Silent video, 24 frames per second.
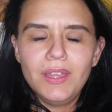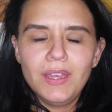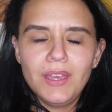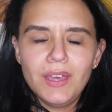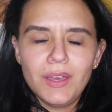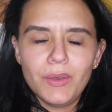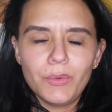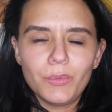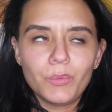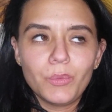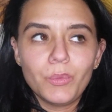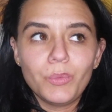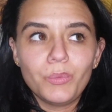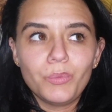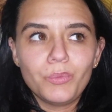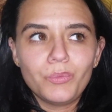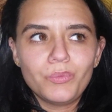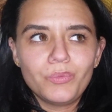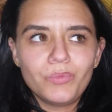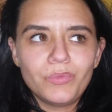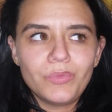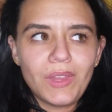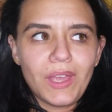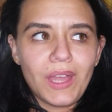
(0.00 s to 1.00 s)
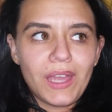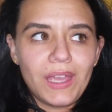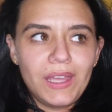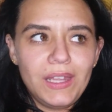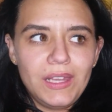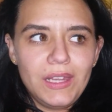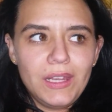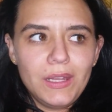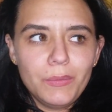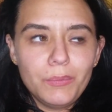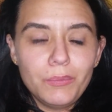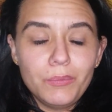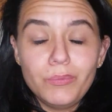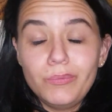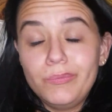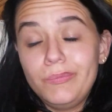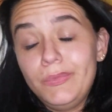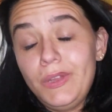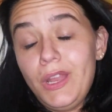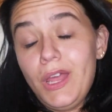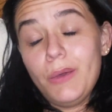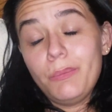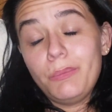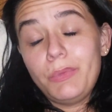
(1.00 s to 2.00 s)
a I ended up
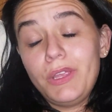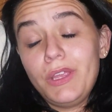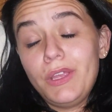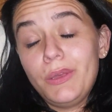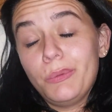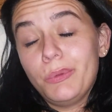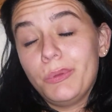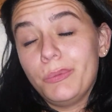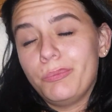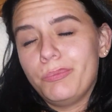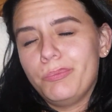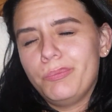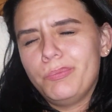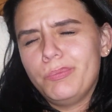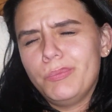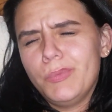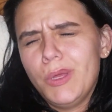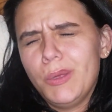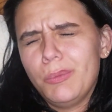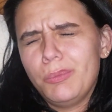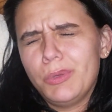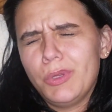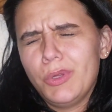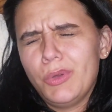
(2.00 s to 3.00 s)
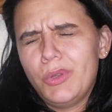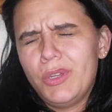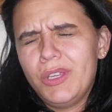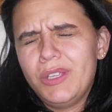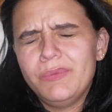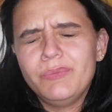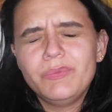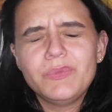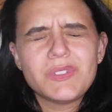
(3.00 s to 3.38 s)
not being able to upload it.